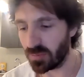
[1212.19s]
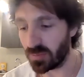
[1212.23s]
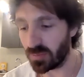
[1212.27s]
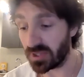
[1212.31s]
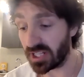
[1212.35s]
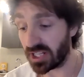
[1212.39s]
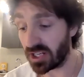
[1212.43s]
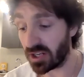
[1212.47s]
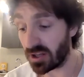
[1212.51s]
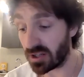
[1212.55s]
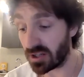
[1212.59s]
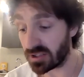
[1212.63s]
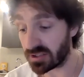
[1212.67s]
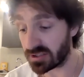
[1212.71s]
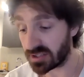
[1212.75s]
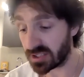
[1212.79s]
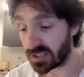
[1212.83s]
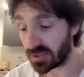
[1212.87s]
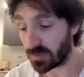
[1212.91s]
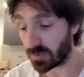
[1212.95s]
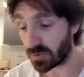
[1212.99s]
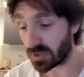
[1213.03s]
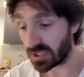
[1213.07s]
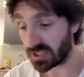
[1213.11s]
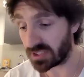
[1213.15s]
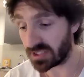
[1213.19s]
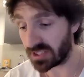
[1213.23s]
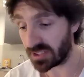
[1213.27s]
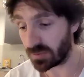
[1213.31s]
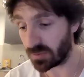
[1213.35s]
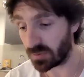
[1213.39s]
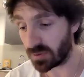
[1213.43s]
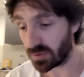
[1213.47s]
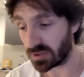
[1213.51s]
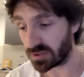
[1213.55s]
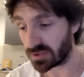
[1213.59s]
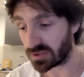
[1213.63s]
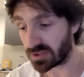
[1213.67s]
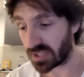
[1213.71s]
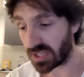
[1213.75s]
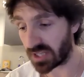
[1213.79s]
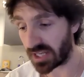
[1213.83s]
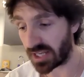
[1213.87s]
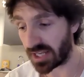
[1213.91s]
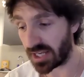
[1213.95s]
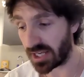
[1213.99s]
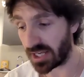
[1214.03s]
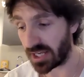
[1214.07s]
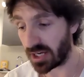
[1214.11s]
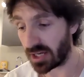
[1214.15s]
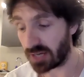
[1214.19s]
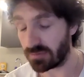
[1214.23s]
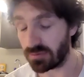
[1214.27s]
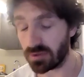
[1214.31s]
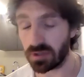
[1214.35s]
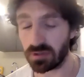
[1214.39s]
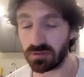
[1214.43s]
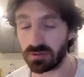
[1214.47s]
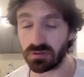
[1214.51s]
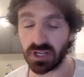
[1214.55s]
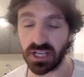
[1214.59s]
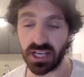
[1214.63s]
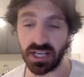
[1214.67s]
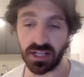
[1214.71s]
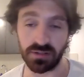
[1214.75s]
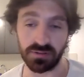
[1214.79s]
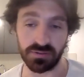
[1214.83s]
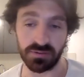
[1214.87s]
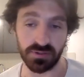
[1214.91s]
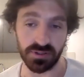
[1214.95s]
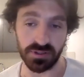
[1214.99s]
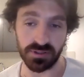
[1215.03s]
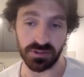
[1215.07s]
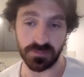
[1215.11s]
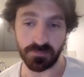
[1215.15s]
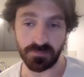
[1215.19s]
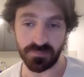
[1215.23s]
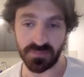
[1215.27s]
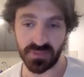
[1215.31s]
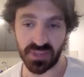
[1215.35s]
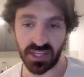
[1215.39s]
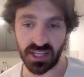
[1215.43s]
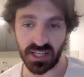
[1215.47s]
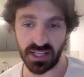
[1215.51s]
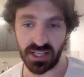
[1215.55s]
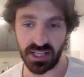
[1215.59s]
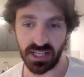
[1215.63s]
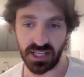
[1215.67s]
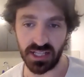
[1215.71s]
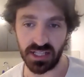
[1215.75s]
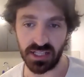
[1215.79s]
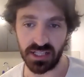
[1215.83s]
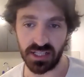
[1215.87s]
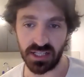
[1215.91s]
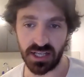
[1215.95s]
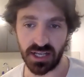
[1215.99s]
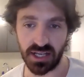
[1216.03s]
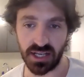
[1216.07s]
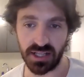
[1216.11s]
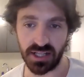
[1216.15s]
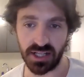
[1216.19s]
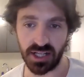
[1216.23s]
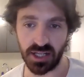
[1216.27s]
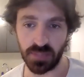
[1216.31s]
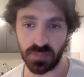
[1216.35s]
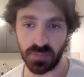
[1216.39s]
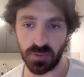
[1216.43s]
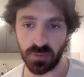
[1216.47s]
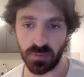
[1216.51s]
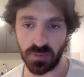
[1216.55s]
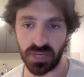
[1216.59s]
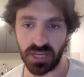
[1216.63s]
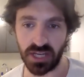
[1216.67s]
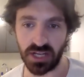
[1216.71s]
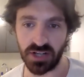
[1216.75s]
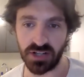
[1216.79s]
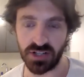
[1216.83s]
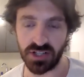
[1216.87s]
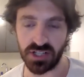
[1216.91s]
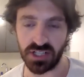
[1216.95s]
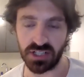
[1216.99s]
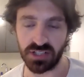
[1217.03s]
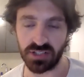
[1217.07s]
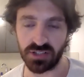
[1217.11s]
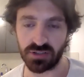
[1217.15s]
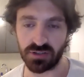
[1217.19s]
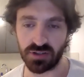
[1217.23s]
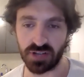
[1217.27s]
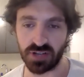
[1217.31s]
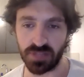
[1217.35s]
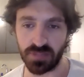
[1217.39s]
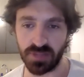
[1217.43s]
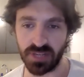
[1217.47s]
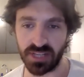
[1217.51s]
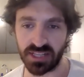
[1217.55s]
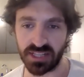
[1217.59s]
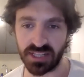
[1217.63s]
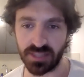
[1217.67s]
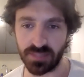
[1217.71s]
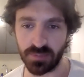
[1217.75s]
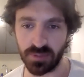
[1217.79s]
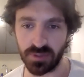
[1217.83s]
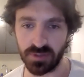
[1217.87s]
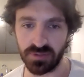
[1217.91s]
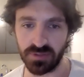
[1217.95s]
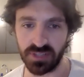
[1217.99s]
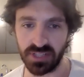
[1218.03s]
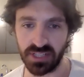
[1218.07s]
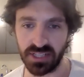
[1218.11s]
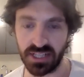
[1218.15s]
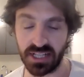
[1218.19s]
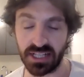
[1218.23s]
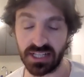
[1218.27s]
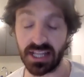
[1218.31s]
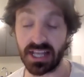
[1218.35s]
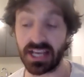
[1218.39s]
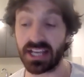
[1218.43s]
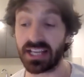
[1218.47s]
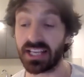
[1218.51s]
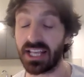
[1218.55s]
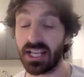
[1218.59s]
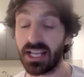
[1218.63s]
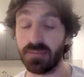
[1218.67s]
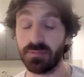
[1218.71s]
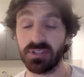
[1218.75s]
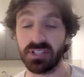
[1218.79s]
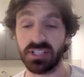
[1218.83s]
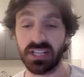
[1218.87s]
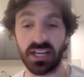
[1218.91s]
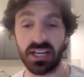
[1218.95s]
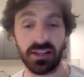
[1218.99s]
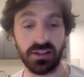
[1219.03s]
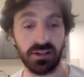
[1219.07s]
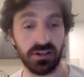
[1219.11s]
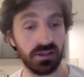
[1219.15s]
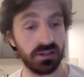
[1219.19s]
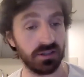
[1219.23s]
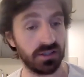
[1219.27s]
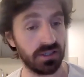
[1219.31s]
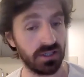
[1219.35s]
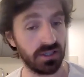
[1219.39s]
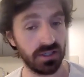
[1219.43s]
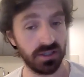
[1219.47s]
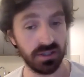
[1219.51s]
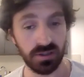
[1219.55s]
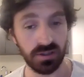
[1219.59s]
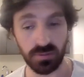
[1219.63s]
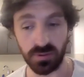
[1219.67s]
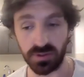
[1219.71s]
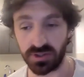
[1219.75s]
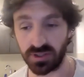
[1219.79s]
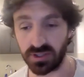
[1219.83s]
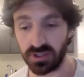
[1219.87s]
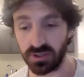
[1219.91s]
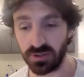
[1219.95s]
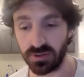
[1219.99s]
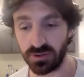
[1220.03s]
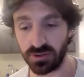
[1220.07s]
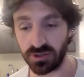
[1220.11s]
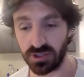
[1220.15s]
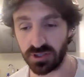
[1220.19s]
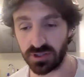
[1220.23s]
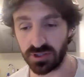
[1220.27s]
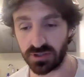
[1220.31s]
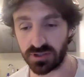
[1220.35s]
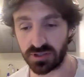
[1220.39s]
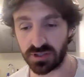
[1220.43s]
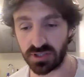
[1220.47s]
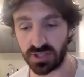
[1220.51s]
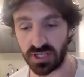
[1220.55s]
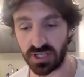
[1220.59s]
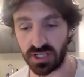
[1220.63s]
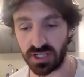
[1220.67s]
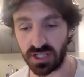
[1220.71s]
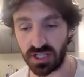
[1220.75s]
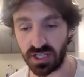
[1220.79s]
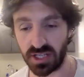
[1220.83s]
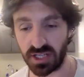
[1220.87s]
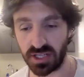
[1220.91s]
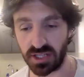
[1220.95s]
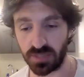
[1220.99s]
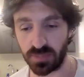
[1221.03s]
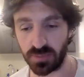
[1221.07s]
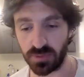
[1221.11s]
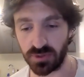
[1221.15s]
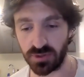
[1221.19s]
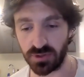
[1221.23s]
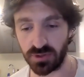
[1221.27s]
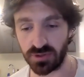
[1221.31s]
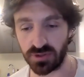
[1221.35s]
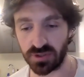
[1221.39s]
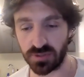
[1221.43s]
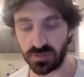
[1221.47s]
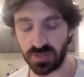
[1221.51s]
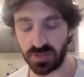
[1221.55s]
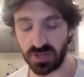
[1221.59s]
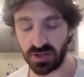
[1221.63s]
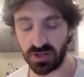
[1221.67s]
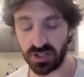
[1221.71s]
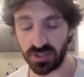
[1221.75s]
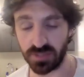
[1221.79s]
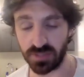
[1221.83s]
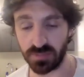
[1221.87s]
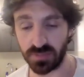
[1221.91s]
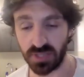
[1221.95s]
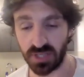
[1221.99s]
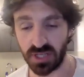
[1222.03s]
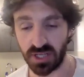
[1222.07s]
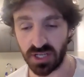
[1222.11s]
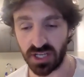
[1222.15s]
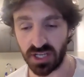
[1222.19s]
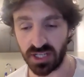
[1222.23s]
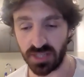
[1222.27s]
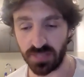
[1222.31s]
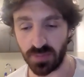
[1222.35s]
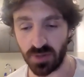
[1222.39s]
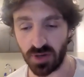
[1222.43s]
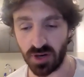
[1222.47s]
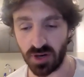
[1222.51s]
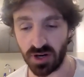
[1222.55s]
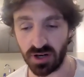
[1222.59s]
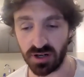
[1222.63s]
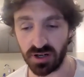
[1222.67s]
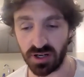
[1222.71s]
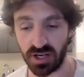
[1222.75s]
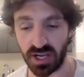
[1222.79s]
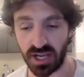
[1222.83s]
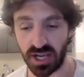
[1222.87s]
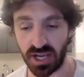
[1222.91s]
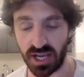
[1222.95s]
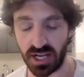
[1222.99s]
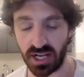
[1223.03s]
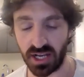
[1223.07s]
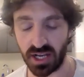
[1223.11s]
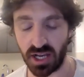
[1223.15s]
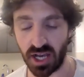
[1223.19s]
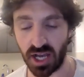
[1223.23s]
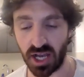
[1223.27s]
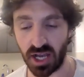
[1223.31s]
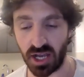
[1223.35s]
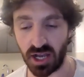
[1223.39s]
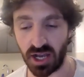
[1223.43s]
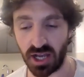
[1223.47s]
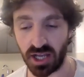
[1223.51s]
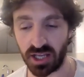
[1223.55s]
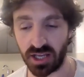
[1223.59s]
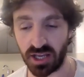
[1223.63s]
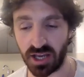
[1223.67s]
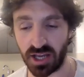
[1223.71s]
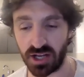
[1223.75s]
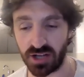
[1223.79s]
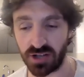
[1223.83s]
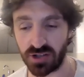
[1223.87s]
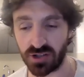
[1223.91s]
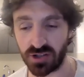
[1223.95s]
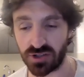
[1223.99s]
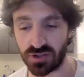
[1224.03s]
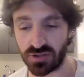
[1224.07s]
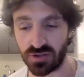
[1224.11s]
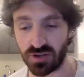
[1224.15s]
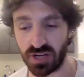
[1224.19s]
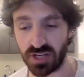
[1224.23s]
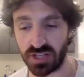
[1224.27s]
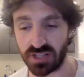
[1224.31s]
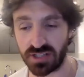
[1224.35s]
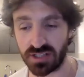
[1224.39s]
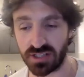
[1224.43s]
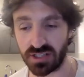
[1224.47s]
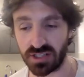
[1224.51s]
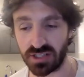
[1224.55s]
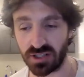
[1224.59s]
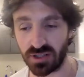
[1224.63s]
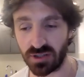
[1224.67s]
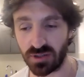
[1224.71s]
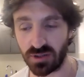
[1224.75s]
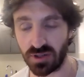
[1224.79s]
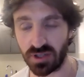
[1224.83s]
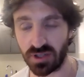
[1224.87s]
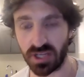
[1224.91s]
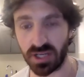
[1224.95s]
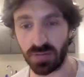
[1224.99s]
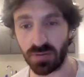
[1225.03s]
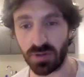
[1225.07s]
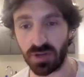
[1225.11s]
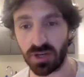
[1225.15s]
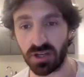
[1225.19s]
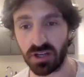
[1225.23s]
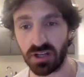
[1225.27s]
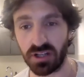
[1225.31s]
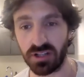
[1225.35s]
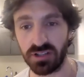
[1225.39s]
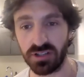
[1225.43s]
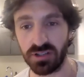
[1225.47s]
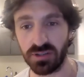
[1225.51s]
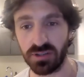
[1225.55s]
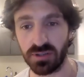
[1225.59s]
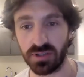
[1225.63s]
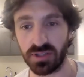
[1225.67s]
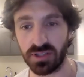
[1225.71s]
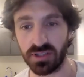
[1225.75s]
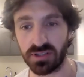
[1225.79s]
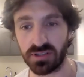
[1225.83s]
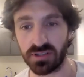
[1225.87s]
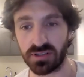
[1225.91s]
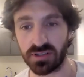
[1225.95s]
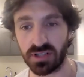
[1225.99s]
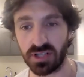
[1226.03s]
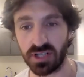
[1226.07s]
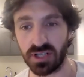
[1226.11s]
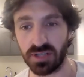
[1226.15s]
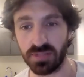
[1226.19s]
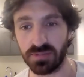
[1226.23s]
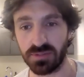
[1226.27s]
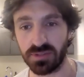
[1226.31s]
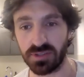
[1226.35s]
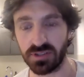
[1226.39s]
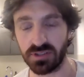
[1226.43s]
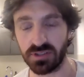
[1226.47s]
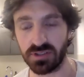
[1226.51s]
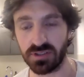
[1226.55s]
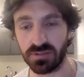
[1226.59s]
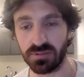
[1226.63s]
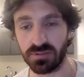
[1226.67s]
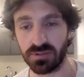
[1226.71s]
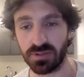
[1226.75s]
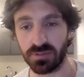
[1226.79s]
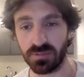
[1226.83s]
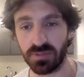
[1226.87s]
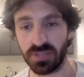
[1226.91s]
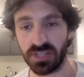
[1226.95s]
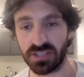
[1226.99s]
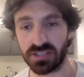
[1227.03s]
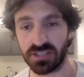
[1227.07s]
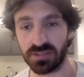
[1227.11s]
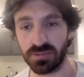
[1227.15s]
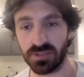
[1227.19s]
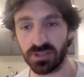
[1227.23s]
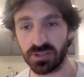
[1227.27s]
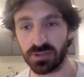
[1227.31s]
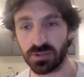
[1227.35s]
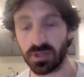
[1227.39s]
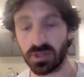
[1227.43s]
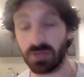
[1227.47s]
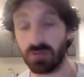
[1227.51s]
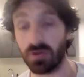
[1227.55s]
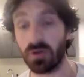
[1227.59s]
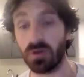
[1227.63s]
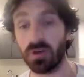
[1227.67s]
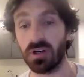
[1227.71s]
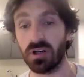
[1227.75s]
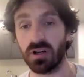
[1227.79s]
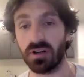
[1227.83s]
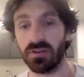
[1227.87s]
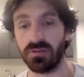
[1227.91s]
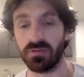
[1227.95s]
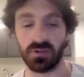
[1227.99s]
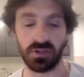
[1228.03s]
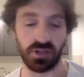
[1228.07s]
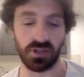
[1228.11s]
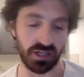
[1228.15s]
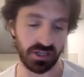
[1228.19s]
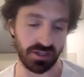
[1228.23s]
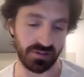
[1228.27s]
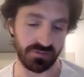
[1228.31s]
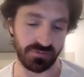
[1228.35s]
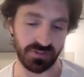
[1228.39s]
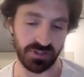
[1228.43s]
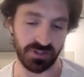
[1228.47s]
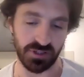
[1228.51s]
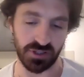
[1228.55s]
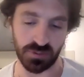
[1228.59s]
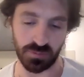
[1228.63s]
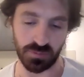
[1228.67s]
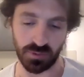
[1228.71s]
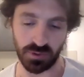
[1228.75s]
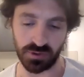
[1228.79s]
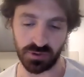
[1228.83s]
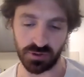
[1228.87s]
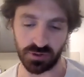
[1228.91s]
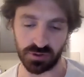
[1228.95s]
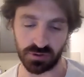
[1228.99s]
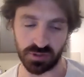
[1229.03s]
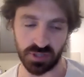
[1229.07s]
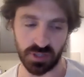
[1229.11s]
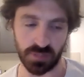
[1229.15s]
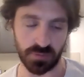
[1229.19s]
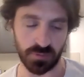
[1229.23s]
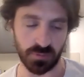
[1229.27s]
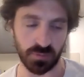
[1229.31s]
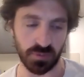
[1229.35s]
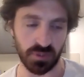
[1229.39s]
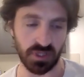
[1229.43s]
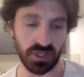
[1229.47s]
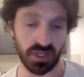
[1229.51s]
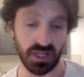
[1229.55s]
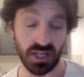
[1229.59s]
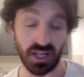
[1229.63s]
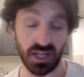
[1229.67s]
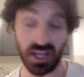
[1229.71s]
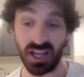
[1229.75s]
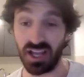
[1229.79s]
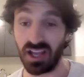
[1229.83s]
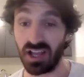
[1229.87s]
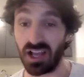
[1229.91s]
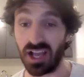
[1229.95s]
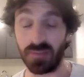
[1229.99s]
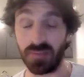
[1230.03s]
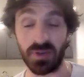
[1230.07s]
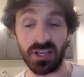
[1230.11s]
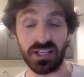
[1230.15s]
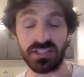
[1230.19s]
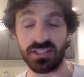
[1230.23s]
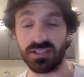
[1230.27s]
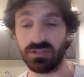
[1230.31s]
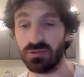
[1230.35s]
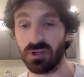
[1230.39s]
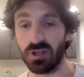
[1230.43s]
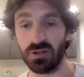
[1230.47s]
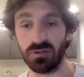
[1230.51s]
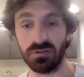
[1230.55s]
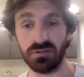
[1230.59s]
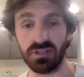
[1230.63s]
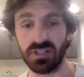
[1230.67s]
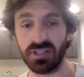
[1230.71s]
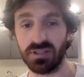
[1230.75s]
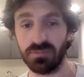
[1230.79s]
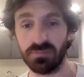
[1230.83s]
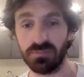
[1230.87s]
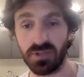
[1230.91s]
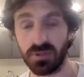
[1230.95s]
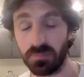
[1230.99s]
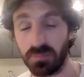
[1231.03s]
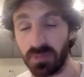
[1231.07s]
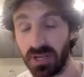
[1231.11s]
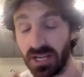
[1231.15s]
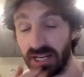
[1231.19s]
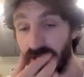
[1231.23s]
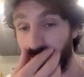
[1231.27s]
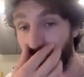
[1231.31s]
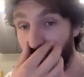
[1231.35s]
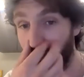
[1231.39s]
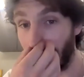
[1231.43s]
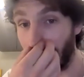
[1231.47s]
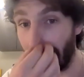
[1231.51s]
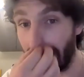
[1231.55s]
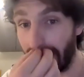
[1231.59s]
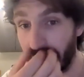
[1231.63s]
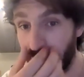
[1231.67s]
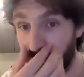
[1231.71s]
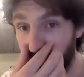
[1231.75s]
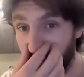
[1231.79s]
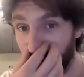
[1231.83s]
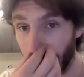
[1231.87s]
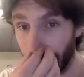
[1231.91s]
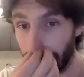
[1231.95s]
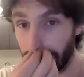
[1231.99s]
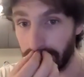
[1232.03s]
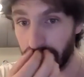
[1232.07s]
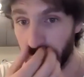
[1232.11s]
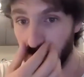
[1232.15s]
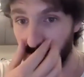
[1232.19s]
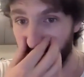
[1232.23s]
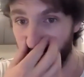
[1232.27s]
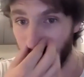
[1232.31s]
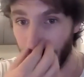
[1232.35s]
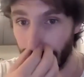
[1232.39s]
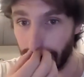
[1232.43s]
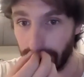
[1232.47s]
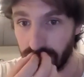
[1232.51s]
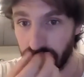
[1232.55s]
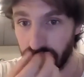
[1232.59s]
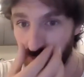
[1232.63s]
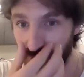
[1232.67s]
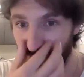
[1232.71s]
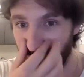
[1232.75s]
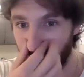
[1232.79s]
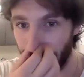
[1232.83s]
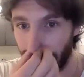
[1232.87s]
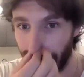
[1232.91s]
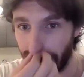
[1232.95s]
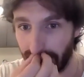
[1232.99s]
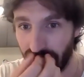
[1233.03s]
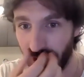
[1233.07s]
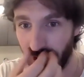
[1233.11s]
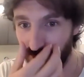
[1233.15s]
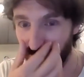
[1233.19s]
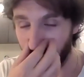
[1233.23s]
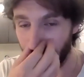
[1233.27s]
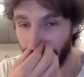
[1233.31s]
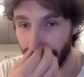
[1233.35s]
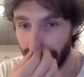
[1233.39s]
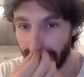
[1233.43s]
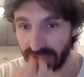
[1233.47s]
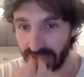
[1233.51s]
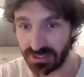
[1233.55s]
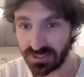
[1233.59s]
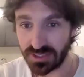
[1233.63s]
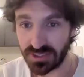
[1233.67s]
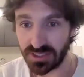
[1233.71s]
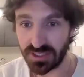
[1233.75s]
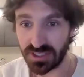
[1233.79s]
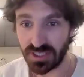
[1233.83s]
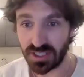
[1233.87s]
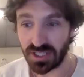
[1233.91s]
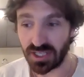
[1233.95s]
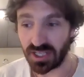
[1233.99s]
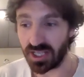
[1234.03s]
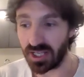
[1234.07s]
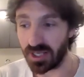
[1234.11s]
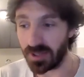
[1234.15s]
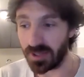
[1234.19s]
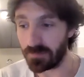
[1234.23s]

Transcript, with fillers: But then, honestly, what I did was uh, I wrote Grey Elephant, and then and then I put my energy into trying to make that movie, and then that came together with Illusionist and, and the producer Maryam and Amar, and I, I kind of just tried to go, okay, what can I do at this time to, to to make something? So I wrote an awful lot, and I finished a bunch of scripts, but I basically wrote and, and made Grey Elephant, which I'm really proud of. Right.